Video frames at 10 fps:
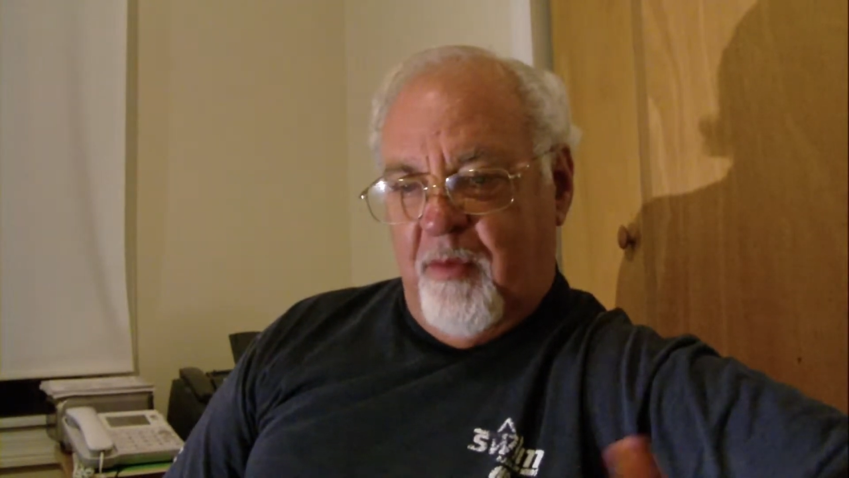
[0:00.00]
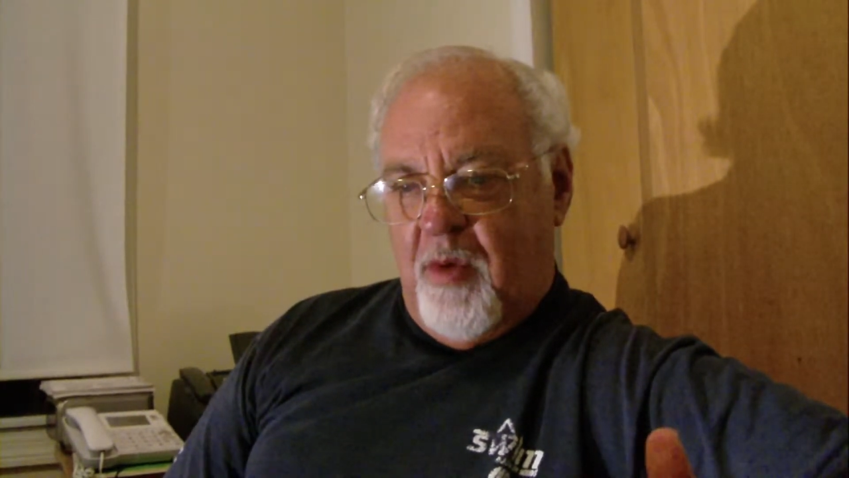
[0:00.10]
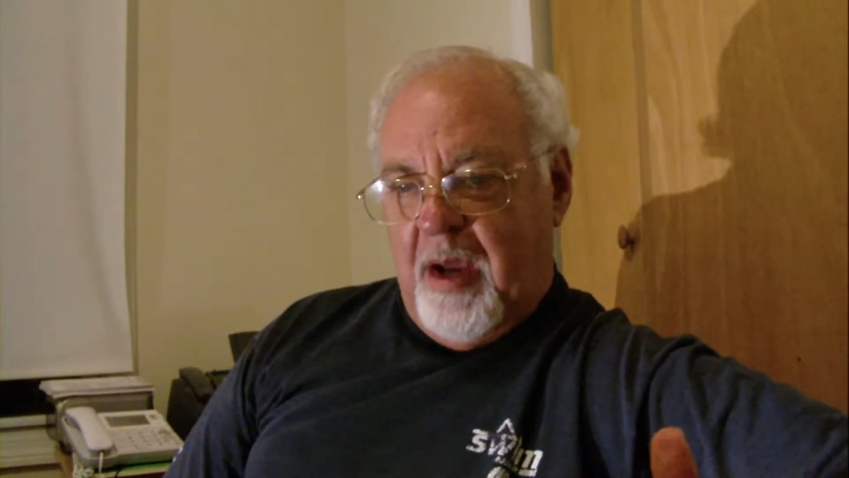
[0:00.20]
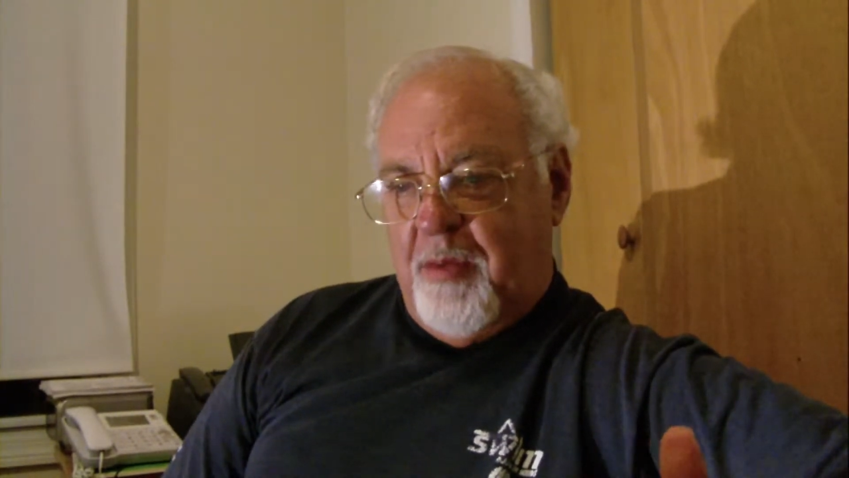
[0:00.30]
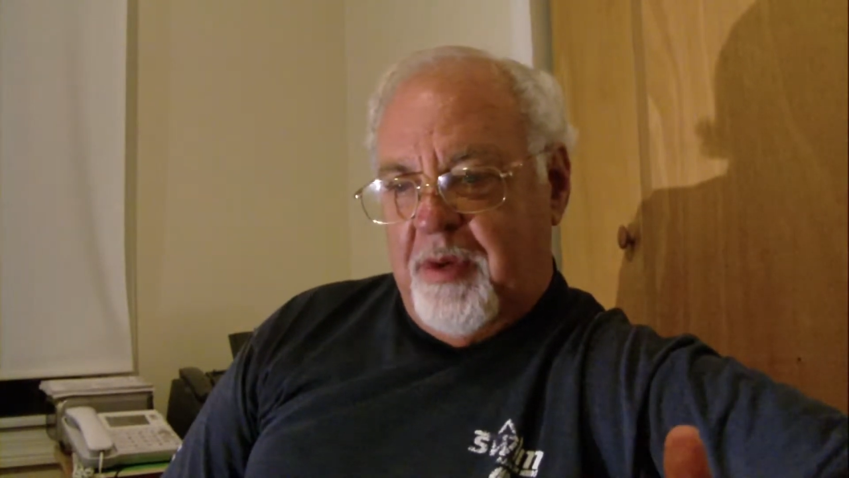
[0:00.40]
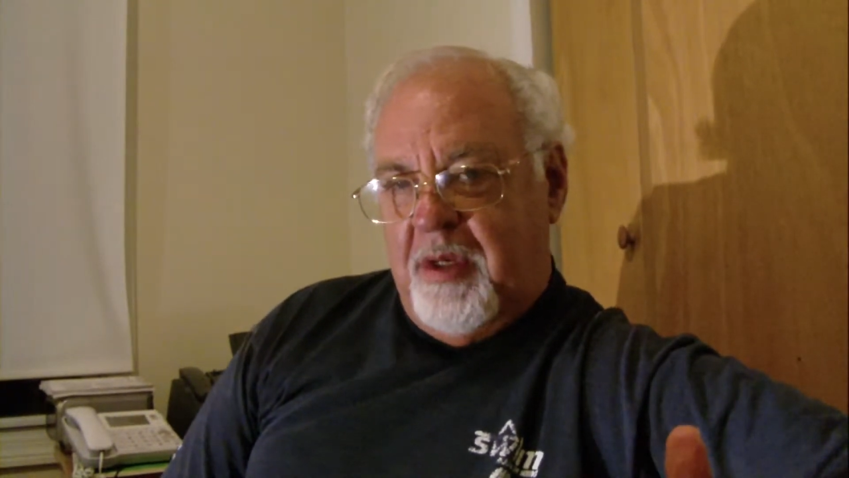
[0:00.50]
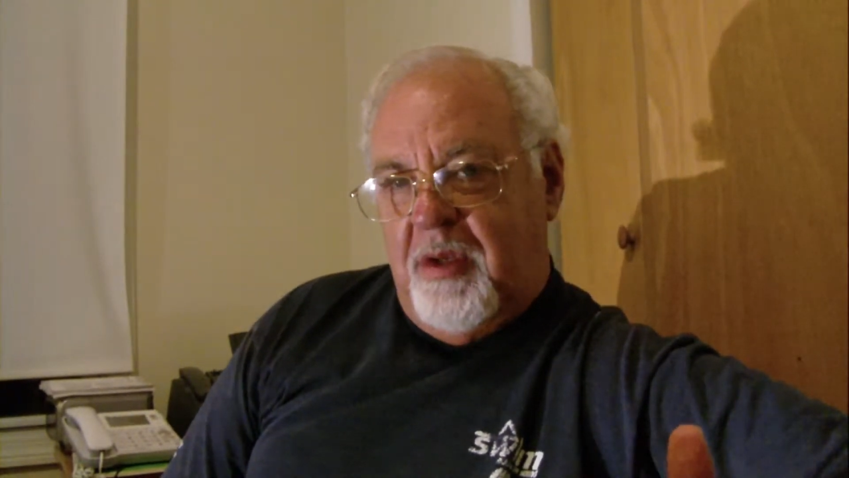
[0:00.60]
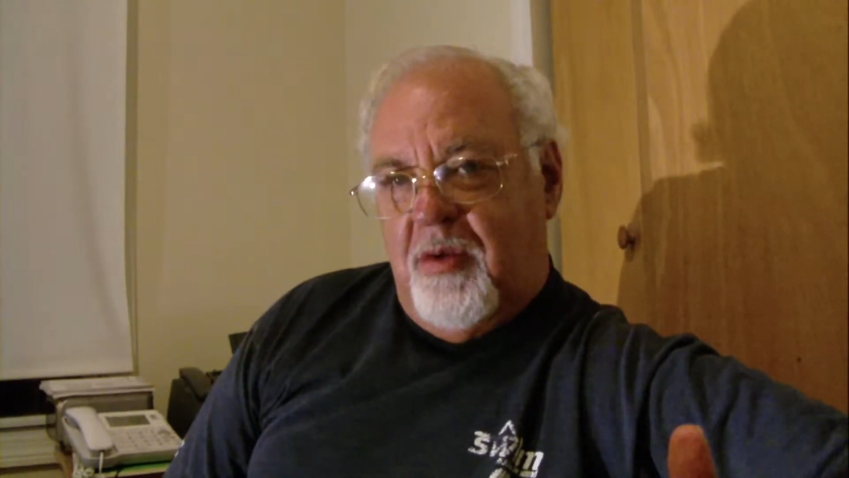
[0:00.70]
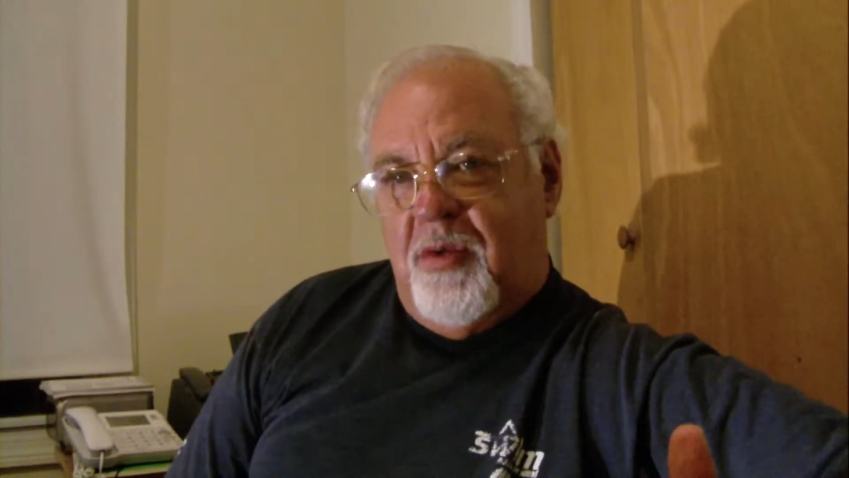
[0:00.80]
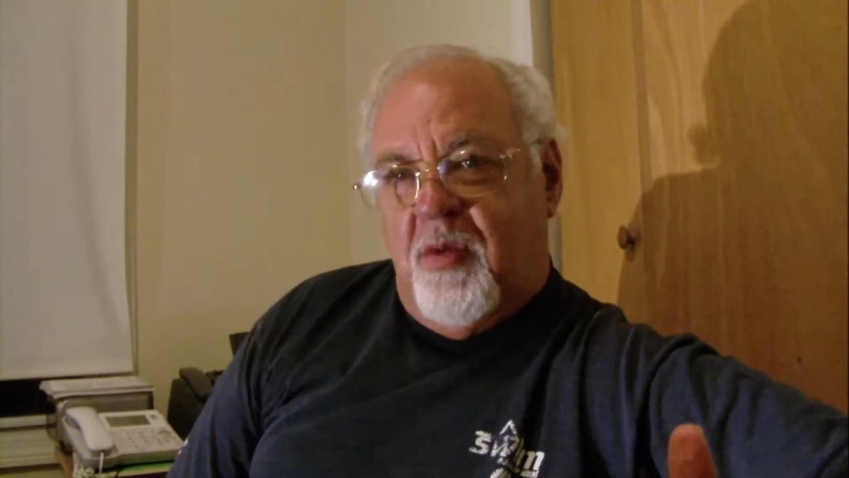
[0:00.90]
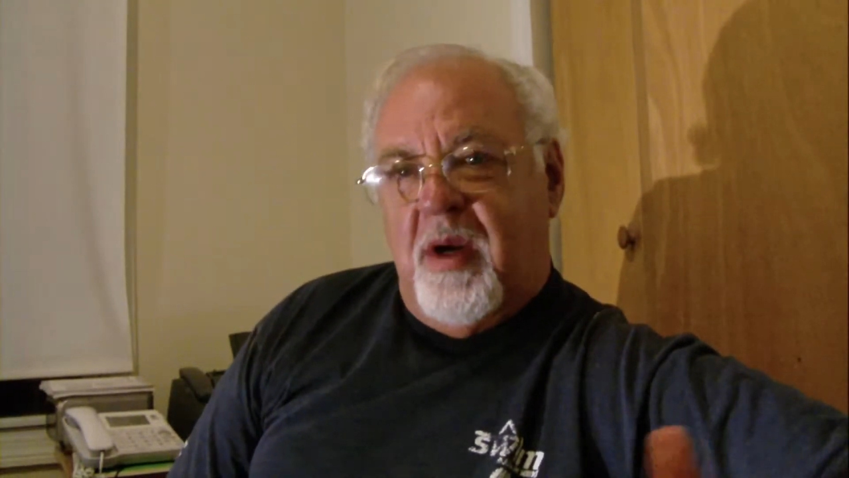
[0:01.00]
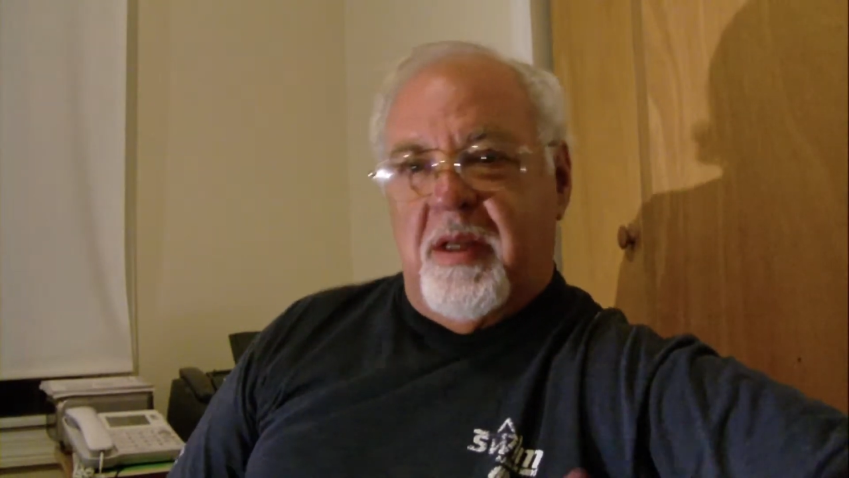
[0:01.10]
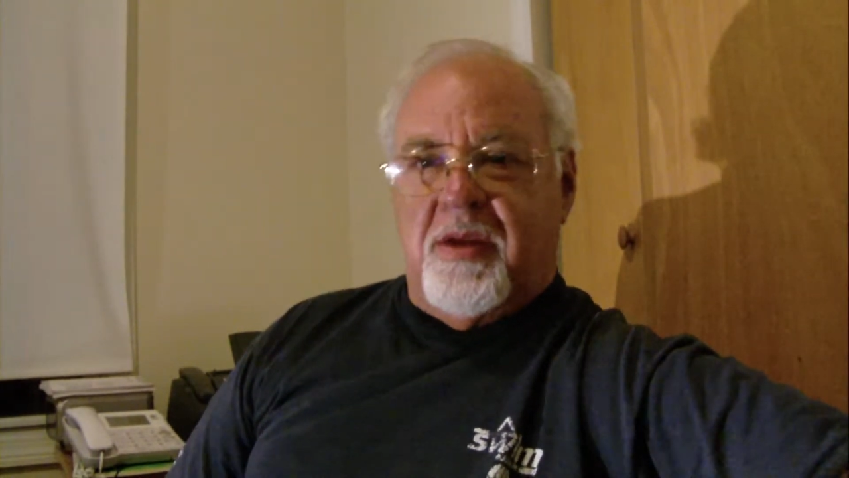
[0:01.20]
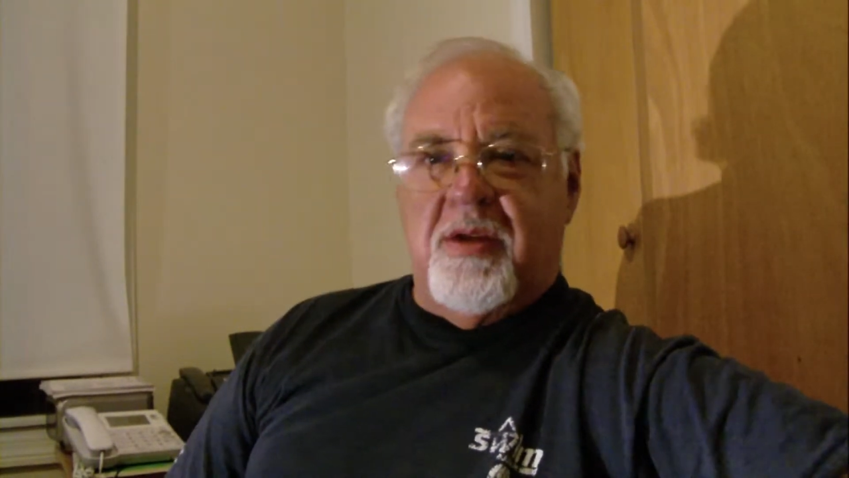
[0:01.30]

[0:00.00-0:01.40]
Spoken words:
why wouldn't he use whites?